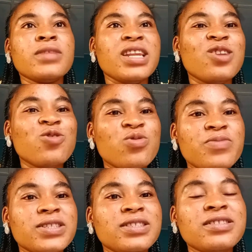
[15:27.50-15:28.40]
A little
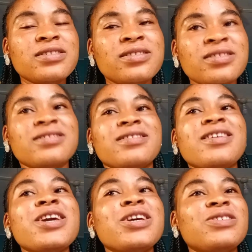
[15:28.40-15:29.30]
bit.
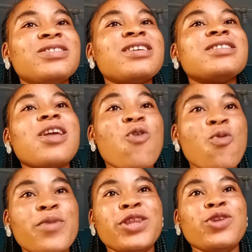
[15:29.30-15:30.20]
It sounds like
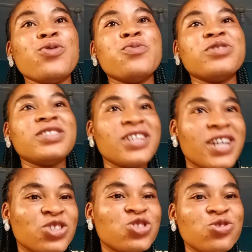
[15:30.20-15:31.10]
comedy though, but there
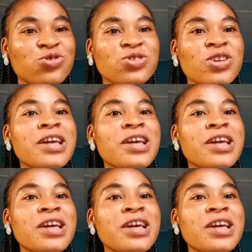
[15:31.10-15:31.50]
are truths.